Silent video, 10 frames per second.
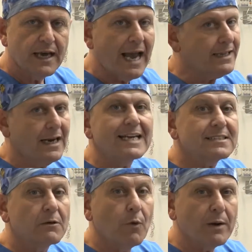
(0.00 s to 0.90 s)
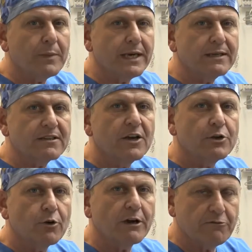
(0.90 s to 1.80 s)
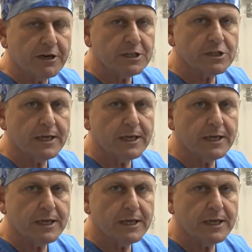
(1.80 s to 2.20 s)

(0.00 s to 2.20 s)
And in less than 1 minute, you can finish